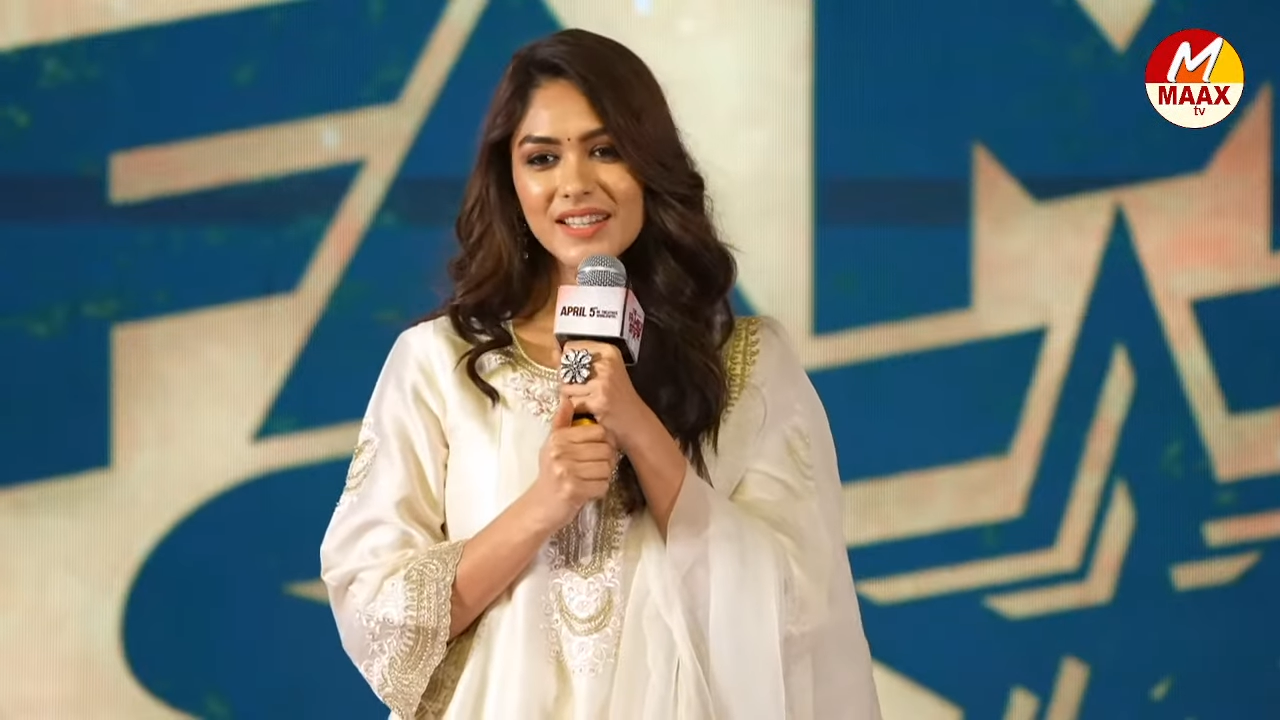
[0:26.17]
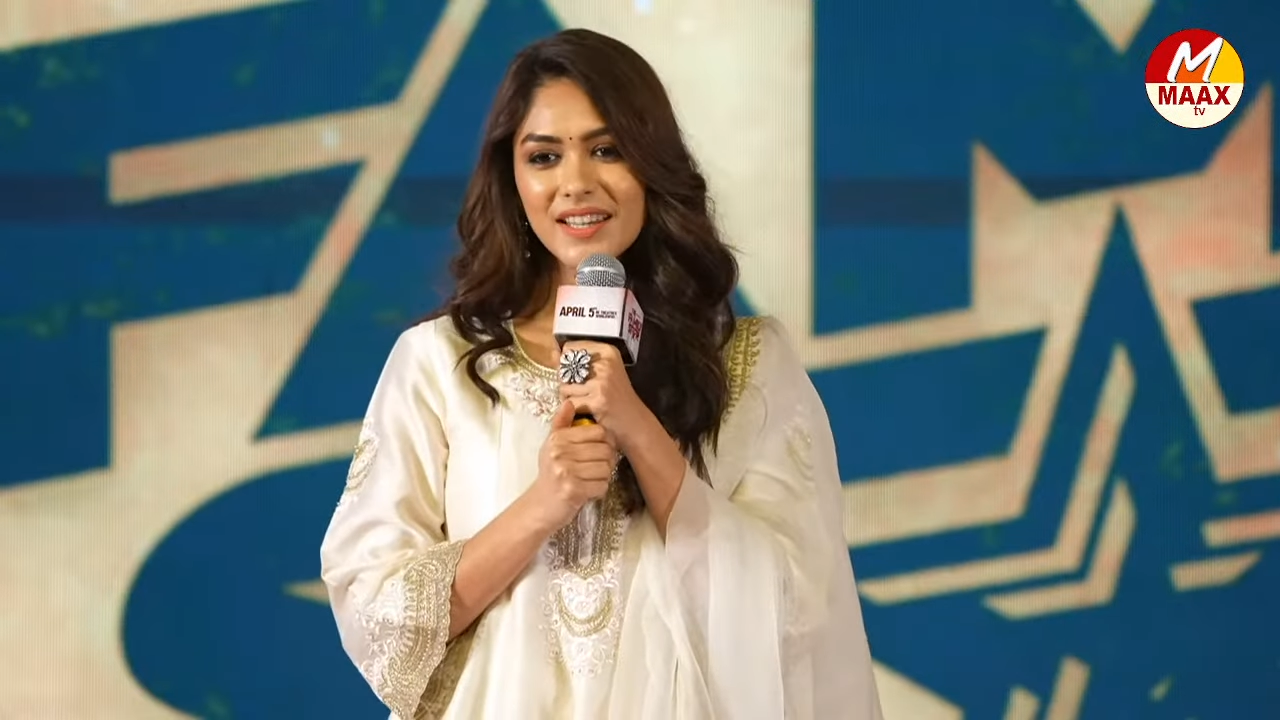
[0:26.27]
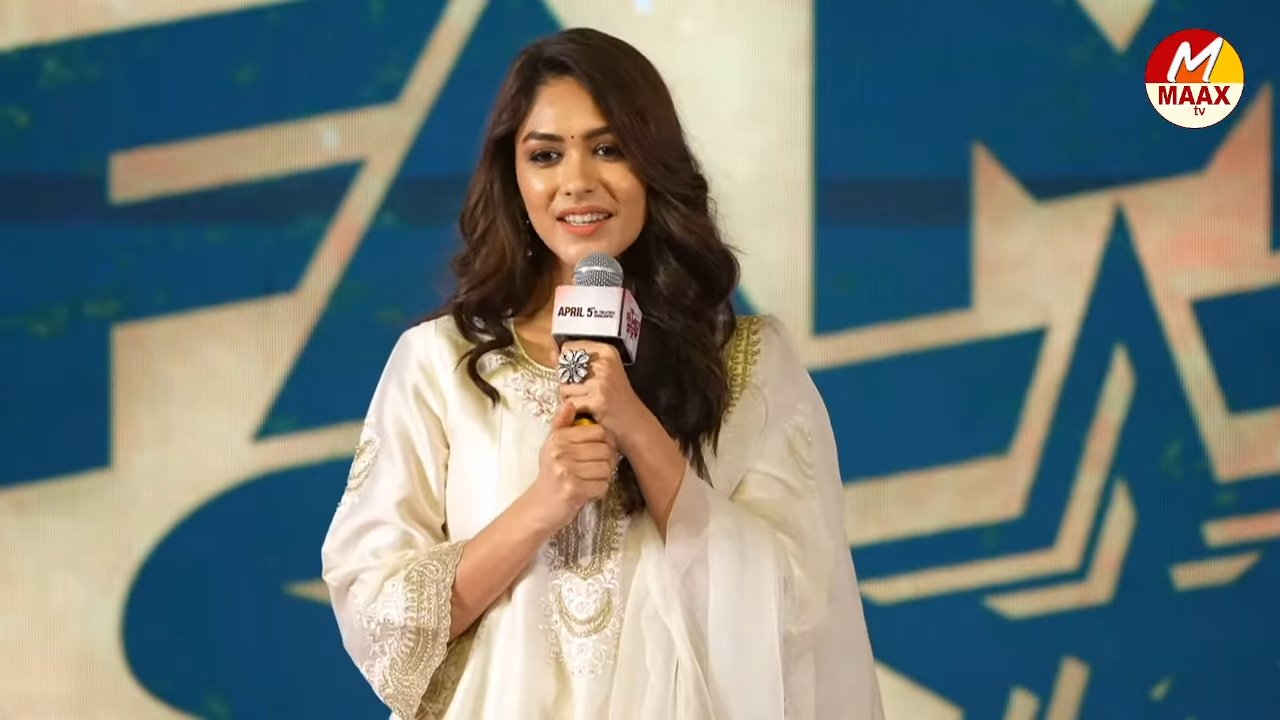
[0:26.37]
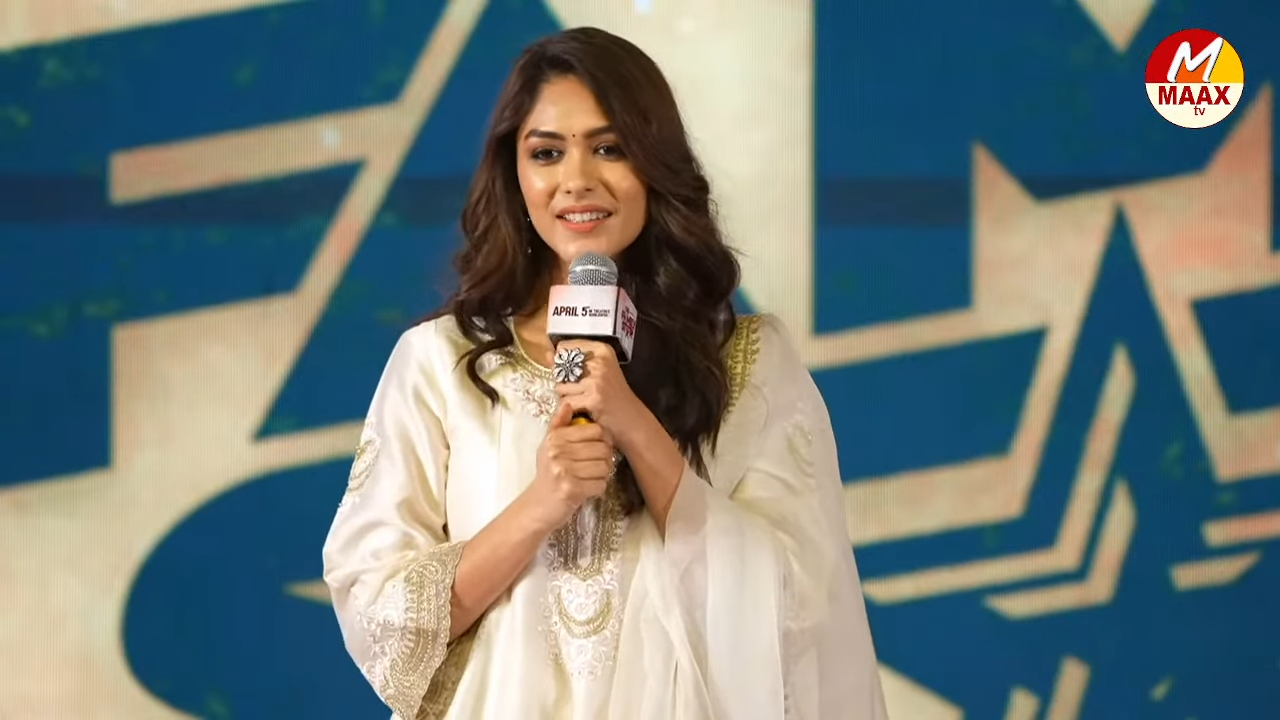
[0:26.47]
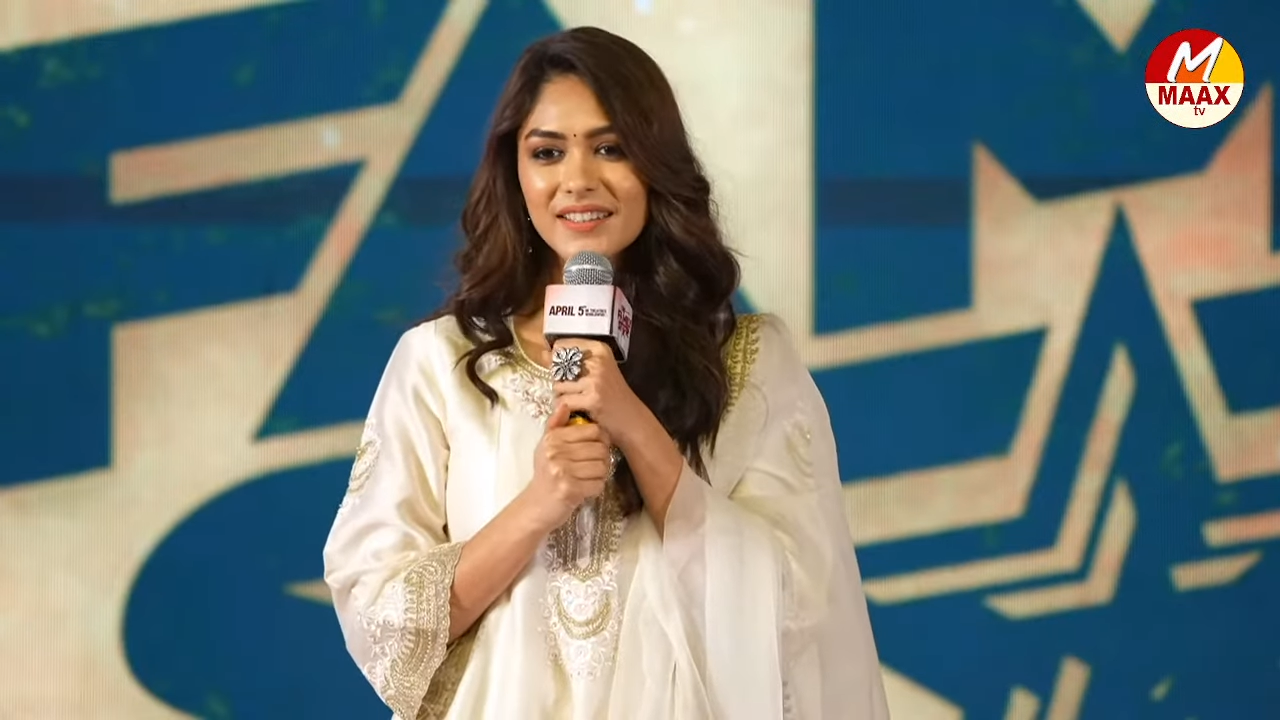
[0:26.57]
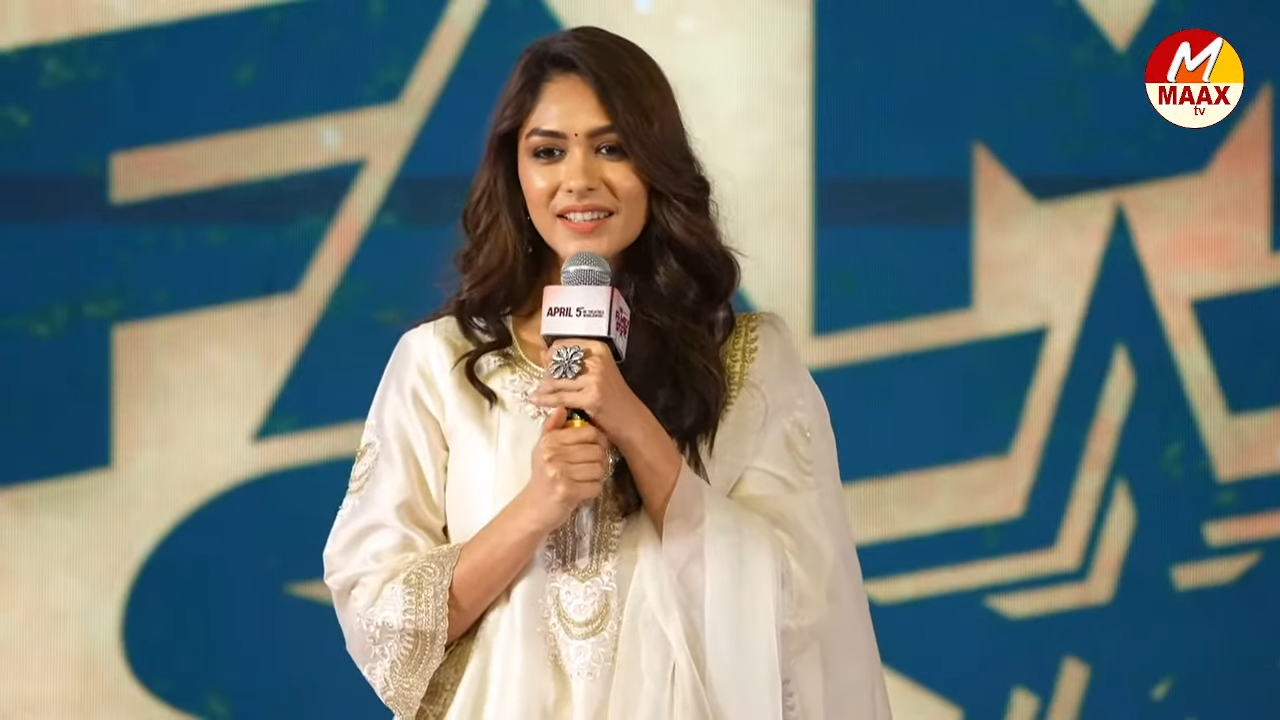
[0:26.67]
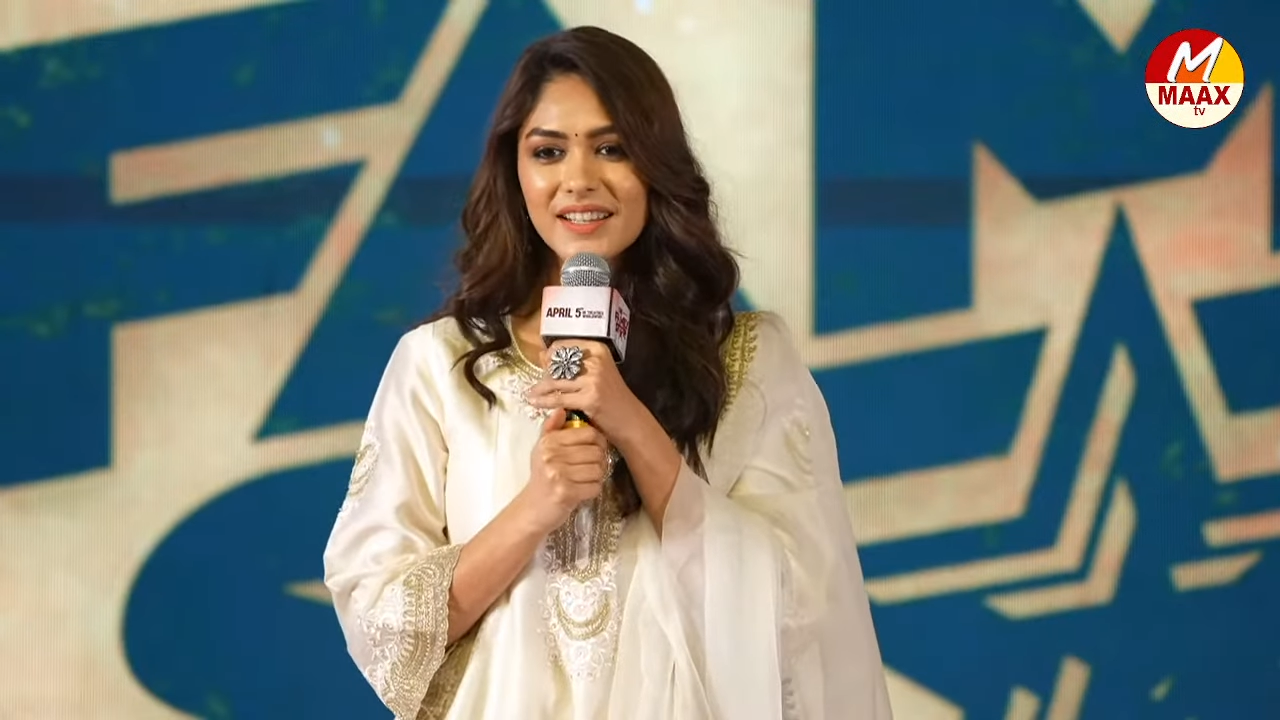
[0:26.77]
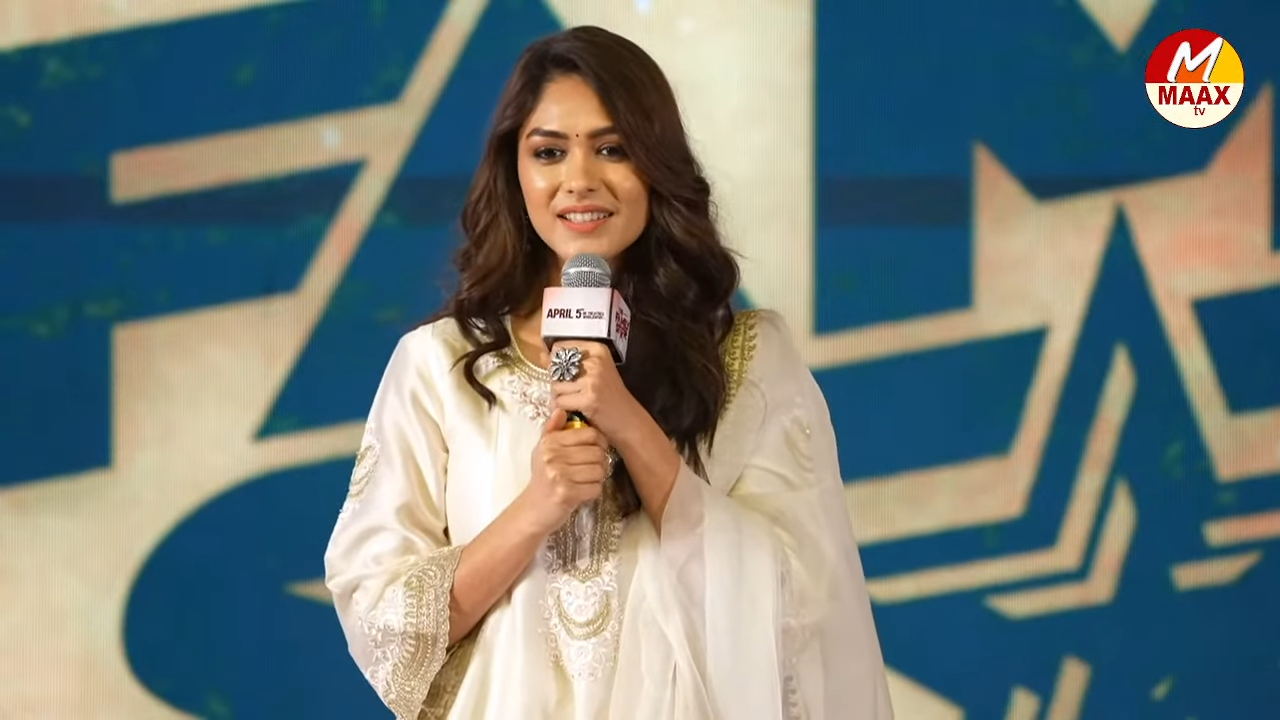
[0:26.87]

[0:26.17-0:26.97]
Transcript: say anything